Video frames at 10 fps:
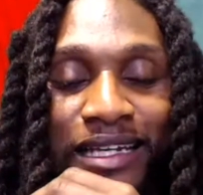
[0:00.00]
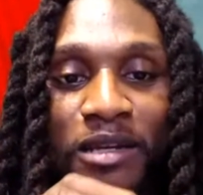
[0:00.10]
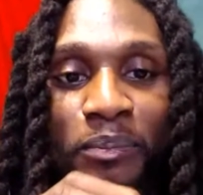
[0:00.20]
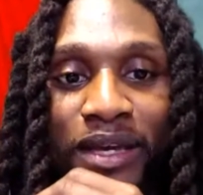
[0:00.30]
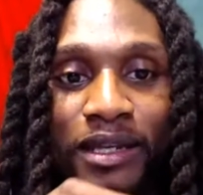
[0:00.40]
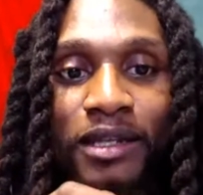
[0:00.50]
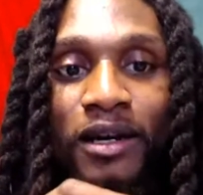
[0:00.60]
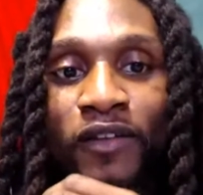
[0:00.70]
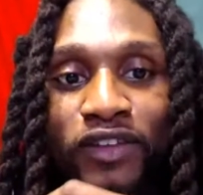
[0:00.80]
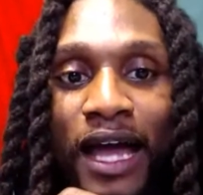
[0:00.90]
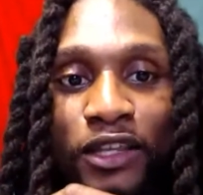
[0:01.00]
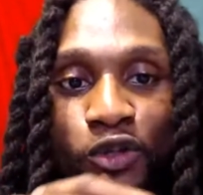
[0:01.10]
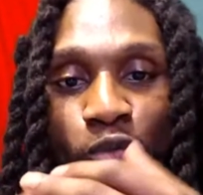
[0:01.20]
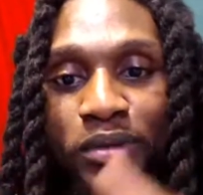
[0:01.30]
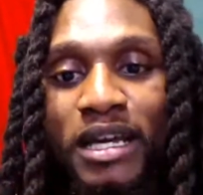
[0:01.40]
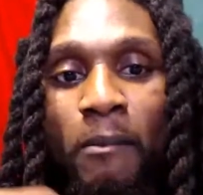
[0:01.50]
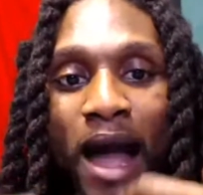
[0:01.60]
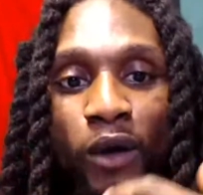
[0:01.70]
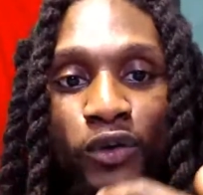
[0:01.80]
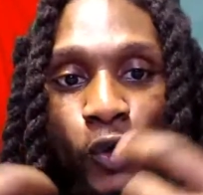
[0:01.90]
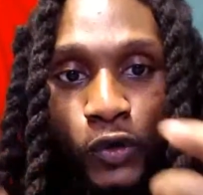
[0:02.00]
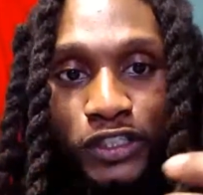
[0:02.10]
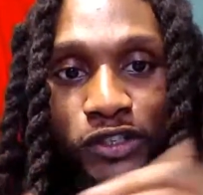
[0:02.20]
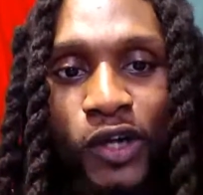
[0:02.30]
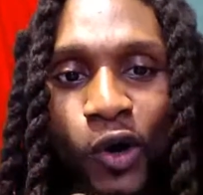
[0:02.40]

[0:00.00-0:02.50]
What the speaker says: independent of like you being malnourished